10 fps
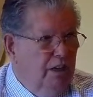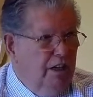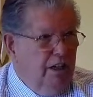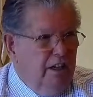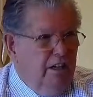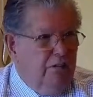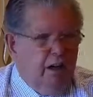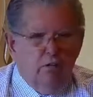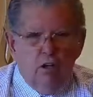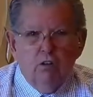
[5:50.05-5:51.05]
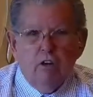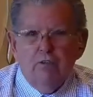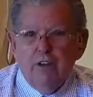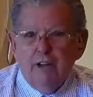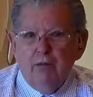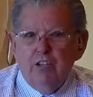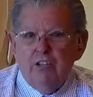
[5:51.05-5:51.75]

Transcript: In fact, one of our families,